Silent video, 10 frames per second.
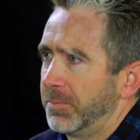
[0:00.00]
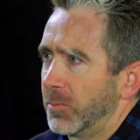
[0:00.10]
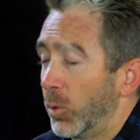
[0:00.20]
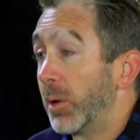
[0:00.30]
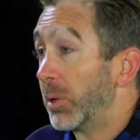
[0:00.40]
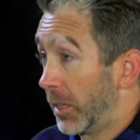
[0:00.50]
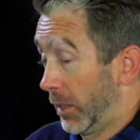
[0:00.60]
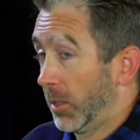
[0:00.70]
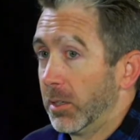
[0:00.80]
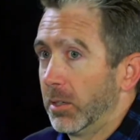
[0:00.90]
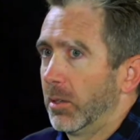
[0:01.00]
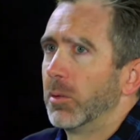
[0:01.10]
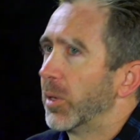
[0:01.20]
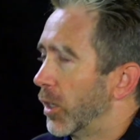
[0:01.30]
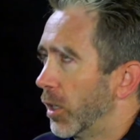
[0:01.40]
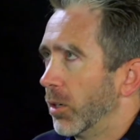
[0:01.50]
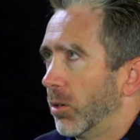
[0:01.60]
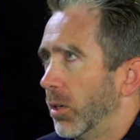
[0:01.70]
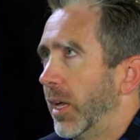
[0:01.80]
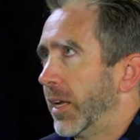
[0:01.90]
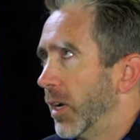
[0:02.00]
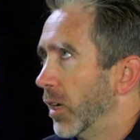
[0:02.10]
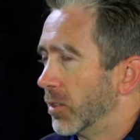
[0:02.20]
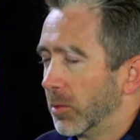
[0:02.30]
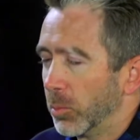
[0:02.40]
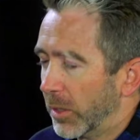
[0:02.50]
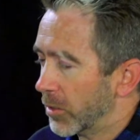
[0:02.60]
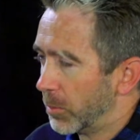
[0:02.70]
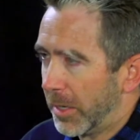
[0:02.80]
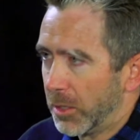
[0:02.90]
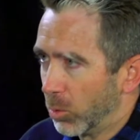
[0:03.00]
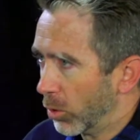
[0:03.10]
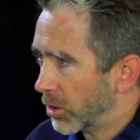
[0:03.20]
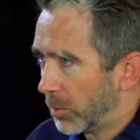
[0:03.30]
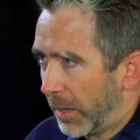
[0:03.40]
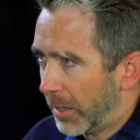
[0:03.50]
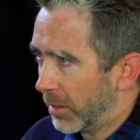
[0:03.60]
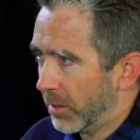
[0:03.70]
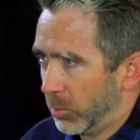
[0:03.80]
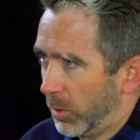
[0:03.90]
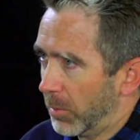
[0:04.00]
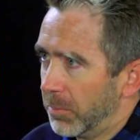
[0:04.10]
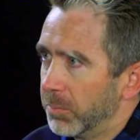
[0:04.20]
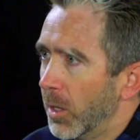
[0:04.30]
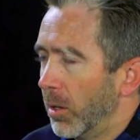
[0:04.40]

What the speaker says: Right? But like, and we could go ad nauseum. We as men are worse about it than women.